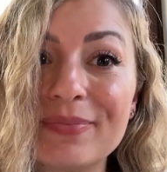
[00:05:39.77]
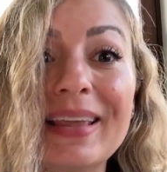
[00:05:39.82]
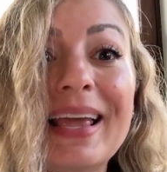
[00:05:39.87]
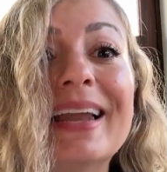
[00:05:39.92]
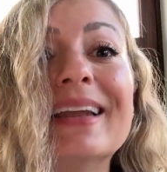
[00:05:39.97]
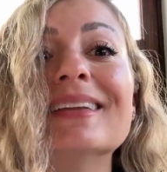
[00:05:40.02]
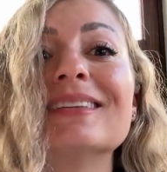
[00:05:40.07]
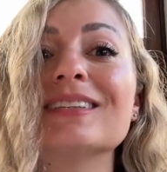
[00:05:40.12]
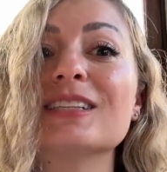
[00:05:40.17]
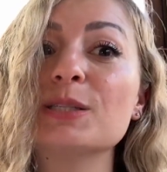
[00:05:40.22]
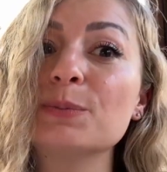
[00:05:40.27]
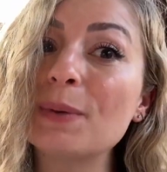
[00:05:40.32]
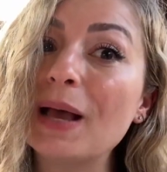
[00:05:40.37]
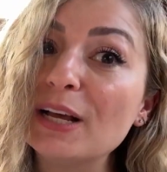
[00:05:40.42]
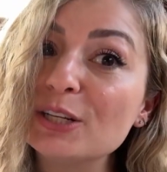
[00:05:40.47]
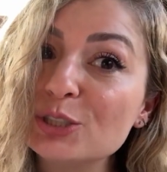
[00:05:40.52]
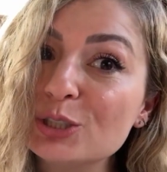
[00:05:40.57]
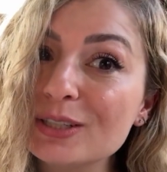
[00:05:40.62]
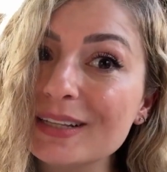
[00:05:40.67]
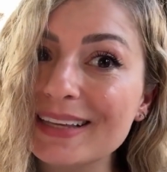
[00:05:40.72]
and it's
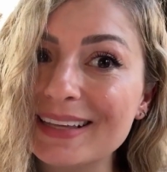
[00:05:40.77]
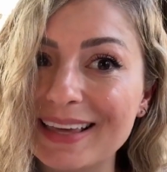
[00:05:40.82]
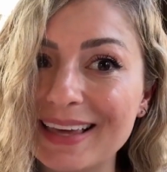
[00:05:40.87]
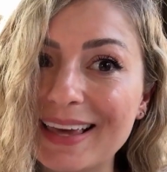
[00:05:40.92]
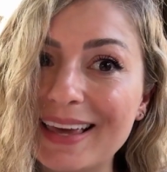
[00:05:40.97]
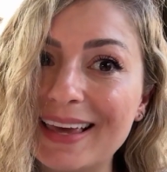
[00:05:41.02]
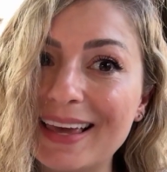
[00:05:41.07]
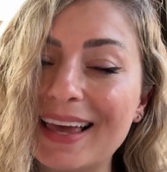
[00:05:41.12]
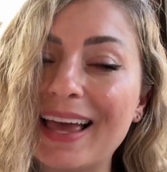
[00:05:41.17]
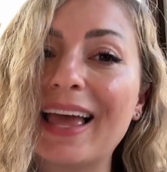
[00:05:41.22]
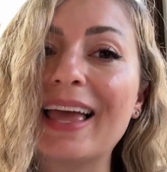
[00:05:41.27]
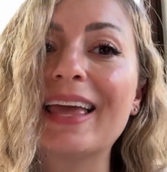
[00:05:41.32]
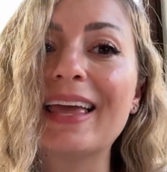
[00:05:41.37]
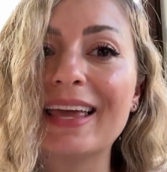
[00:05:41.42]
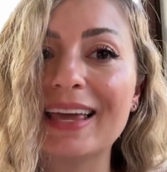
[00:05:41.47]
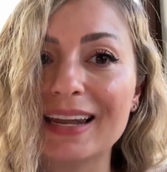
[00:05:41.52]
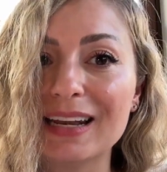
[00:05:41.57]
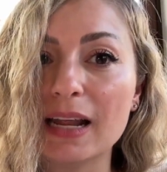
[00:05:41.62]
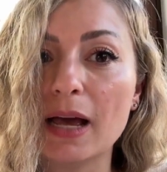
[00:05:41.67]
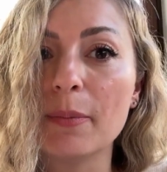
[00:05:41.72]
especially key
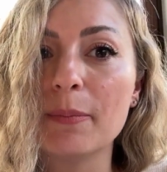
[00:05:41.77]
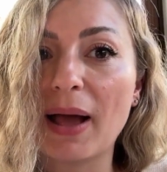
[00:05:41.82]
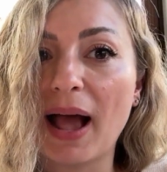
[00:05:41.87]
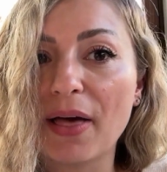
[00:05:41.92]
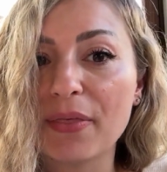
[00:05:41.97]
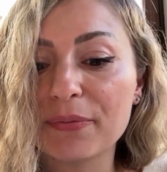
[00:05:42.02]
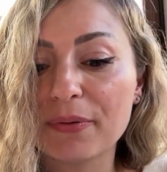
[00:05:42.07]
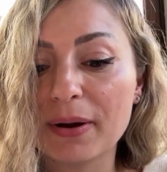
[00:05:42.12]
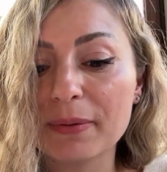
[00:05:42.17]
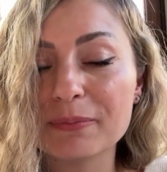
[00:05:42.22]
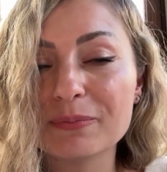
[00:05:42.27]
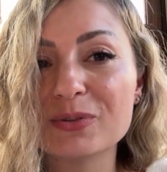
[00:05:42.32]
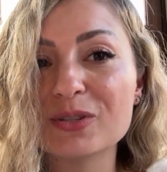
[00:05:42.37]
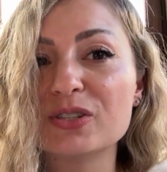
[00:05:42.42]
in a bathroom.